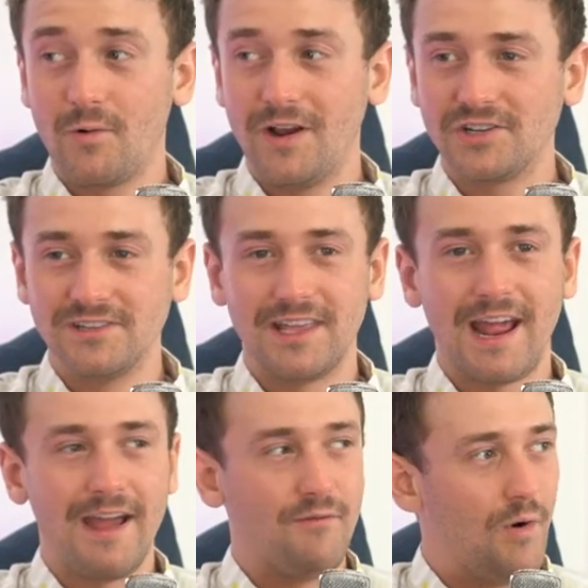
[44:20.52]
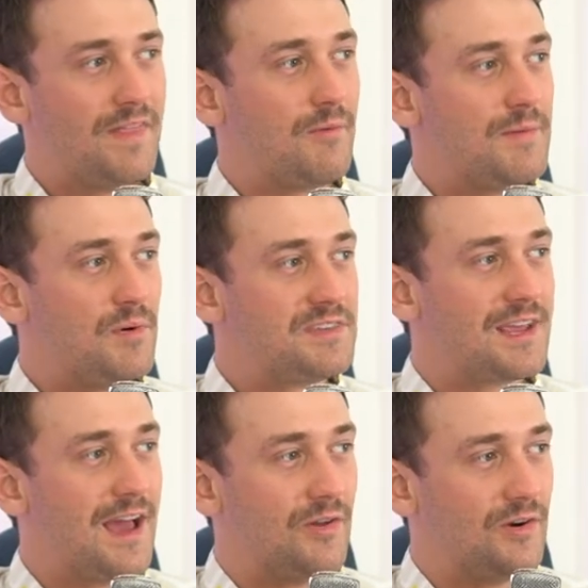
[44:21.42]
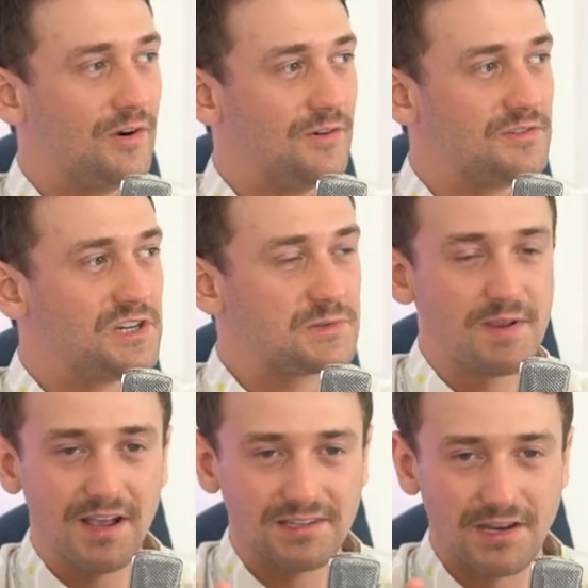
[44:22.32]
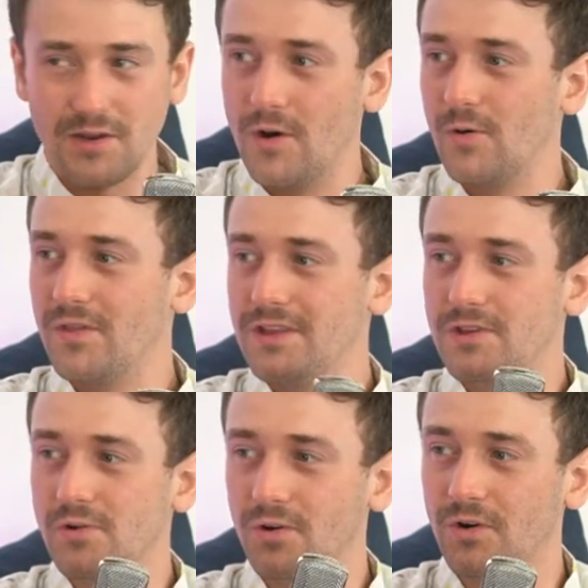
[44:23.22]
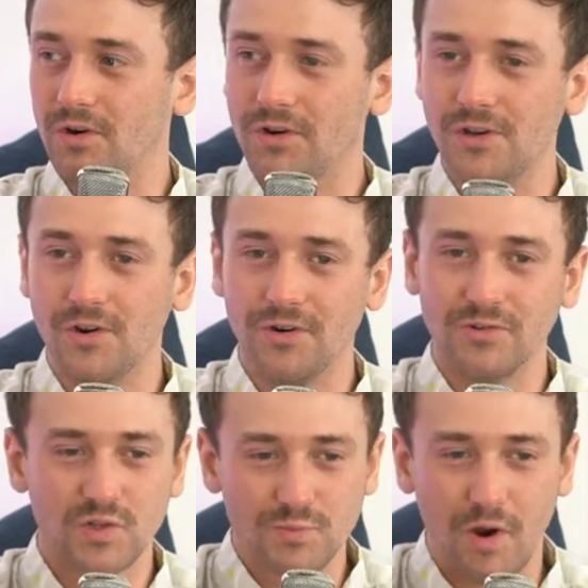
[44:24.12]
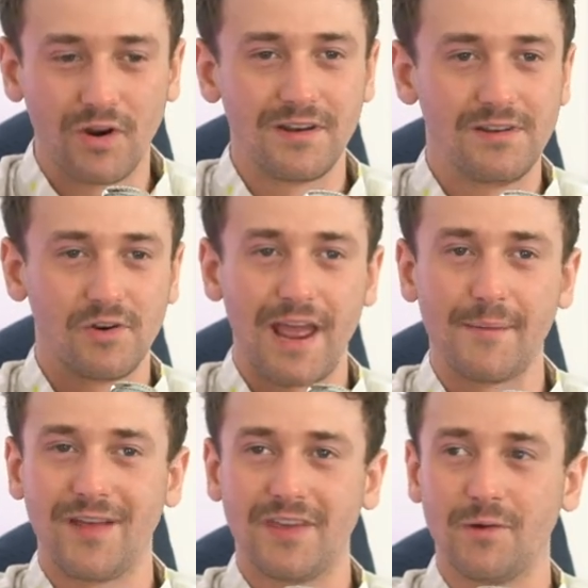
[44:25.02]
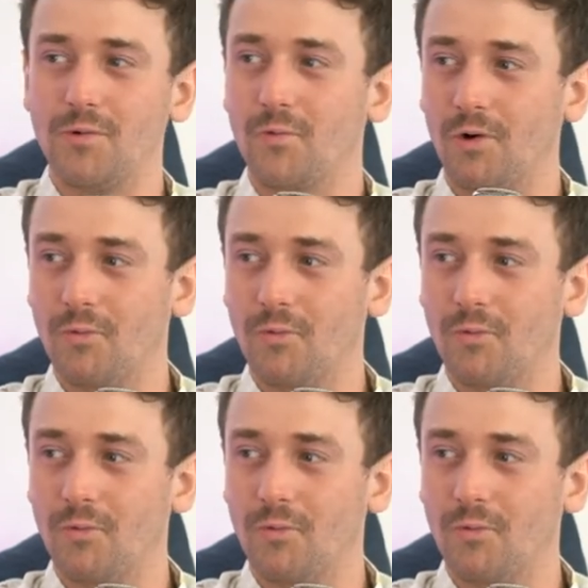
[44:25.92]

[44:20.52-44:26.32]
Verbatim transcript: questions, and I have one that we put together just because I know that you're you're smart in your game, and I think it would work